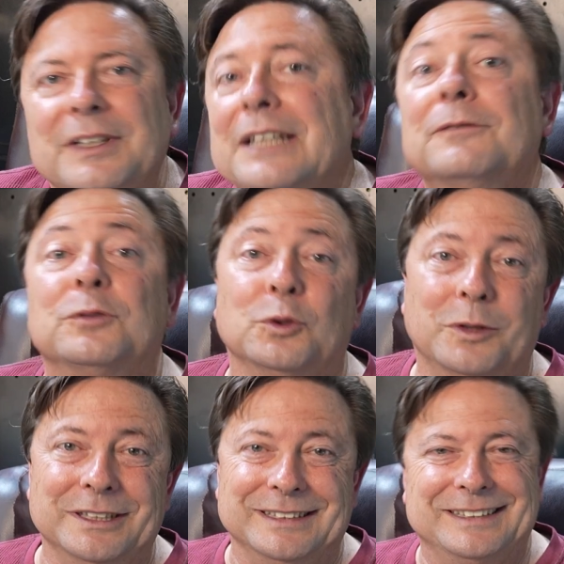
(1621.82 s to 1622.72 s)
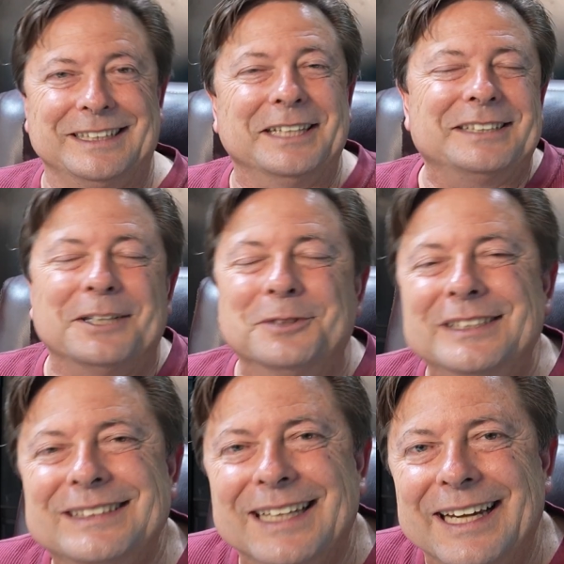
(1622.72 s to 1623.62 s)
influence, shall we
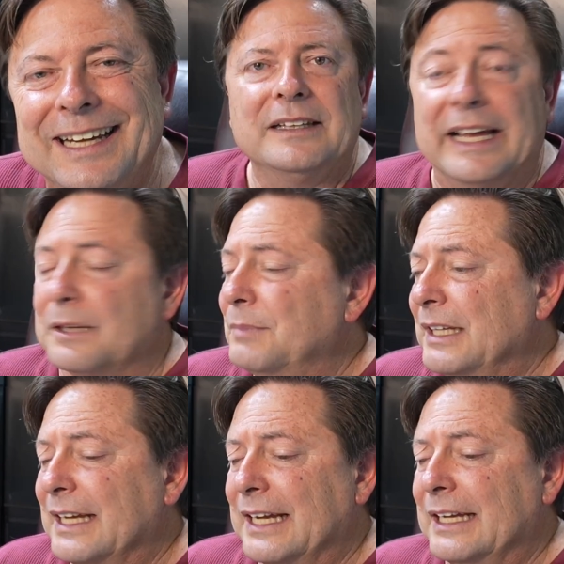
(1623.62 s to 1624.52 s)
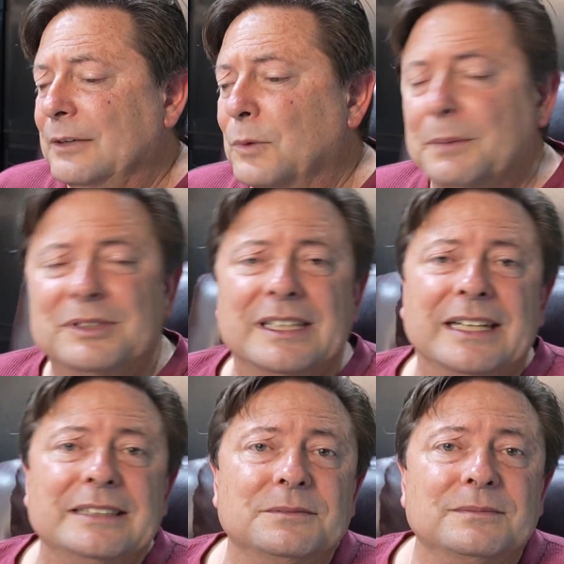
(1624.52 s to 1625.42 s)
say. That can be a
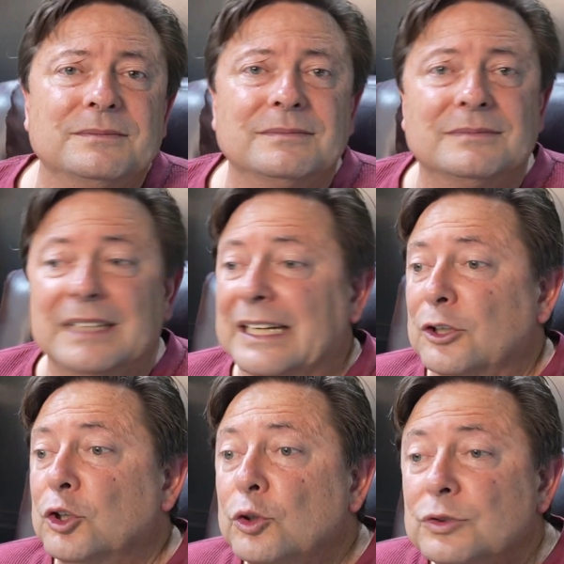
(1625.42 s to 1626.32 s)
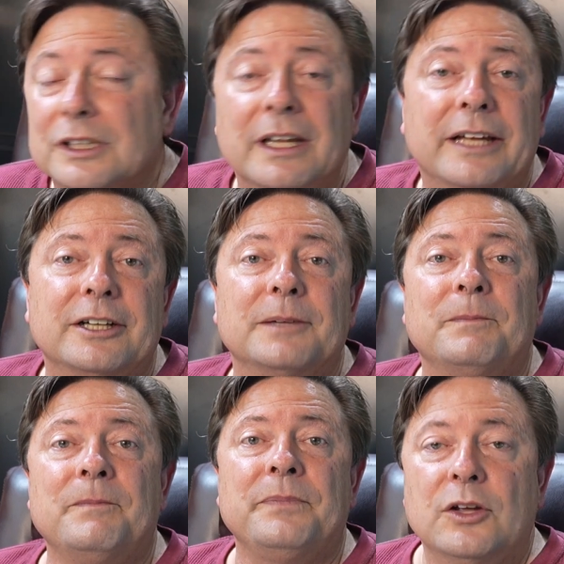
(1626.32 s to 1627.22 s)
website, a
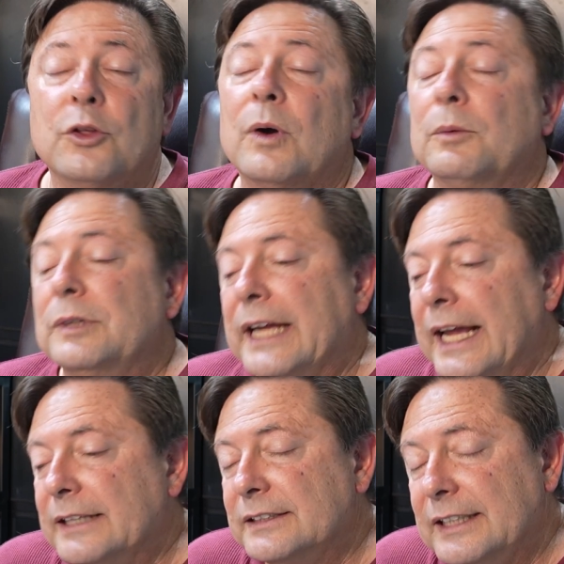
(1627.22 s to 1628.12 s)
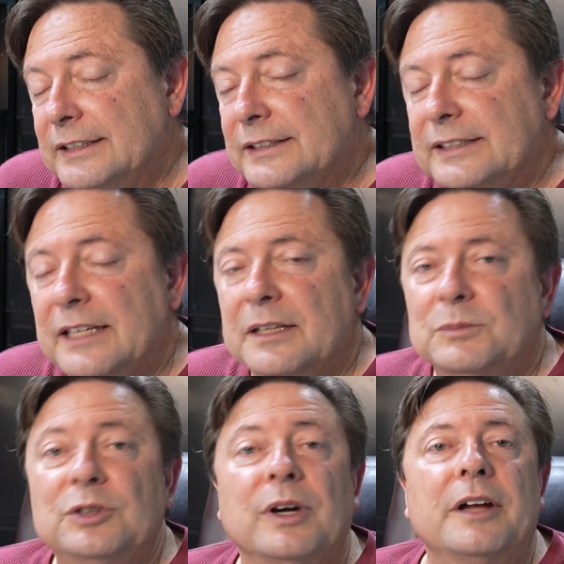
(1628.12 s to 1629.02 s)
newsletter, though I would hesitate to send them
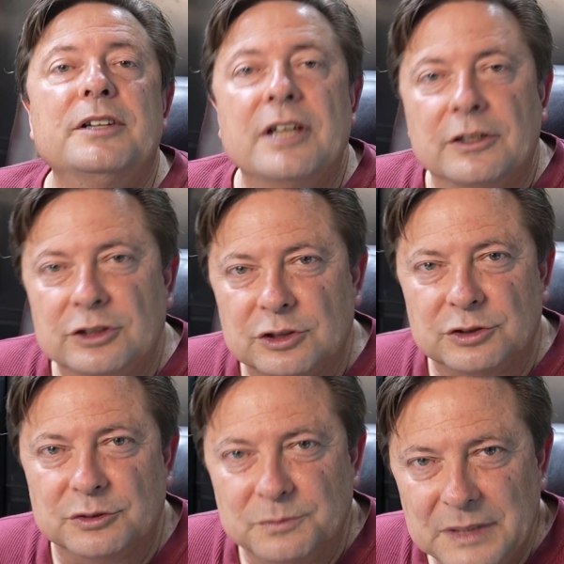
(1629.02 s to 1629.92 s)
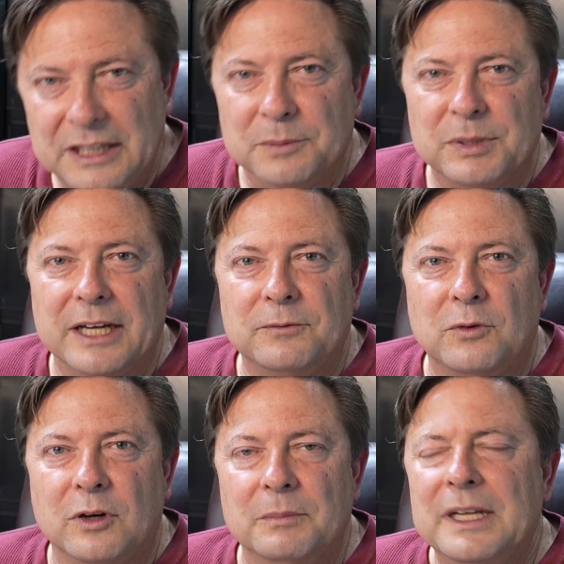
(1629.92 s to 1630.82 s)
to another social media
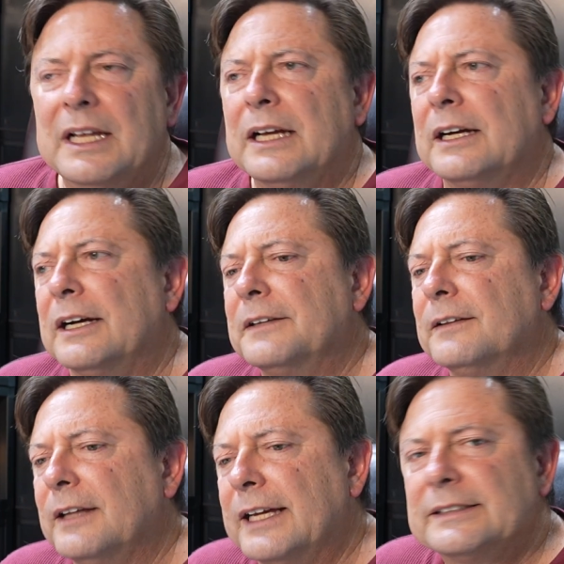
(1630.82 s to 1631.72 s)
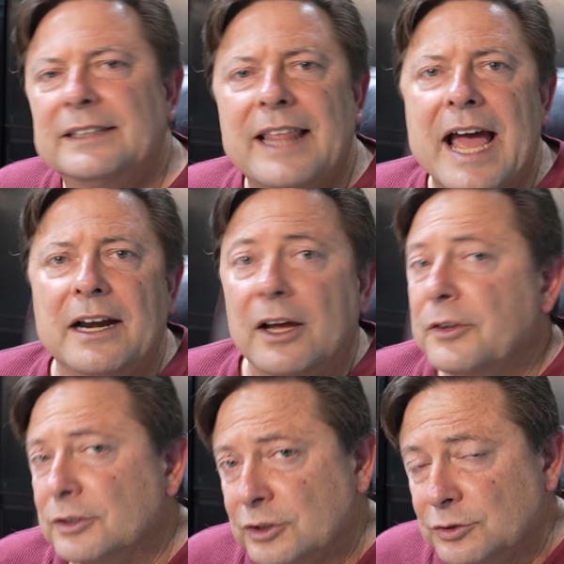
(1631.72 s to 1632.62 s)
platform unless that
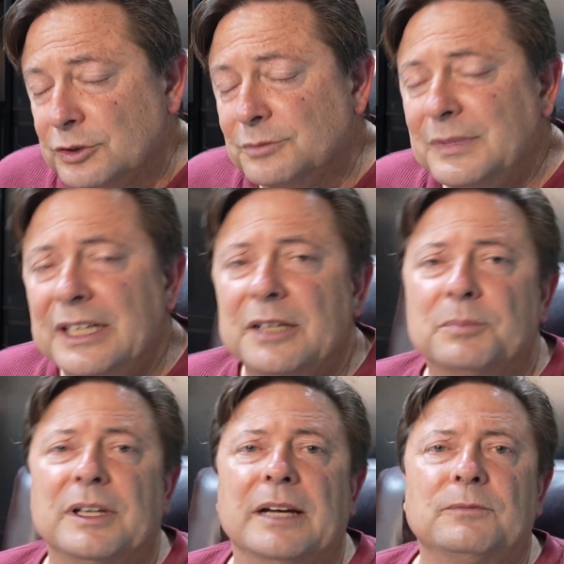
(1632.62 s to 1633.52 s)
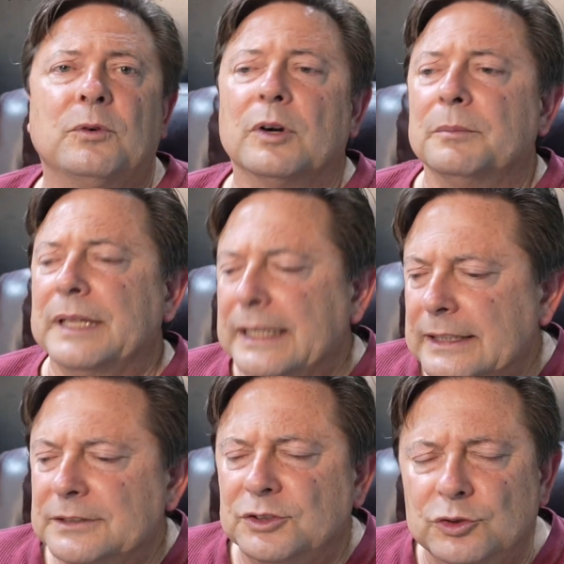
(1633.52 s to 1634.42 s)
other social media platform
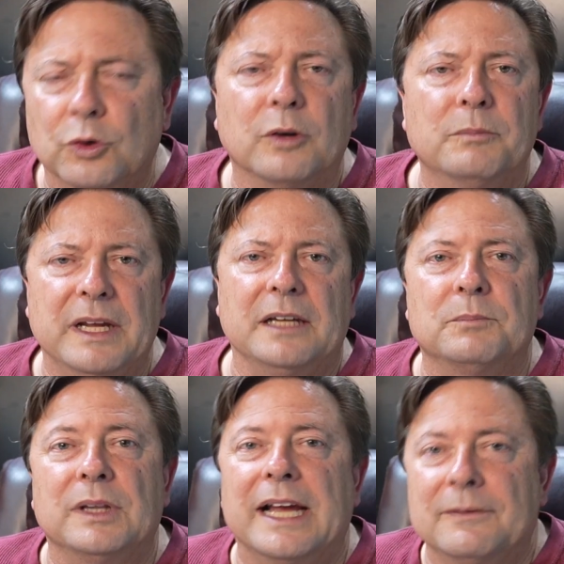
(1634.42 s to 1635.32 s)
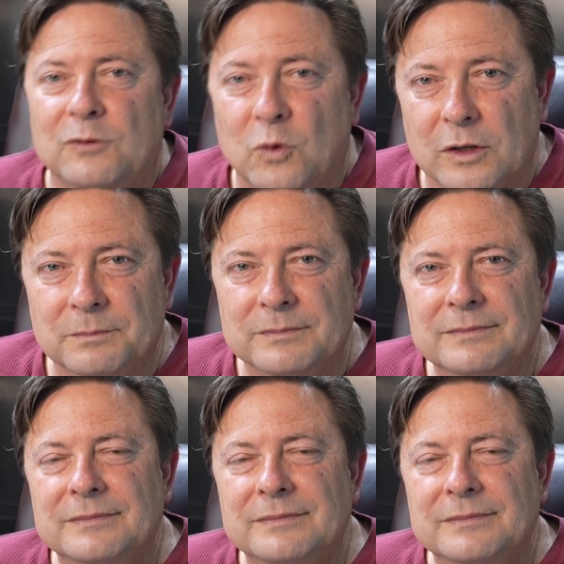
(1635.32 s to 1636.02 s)
is your main platform.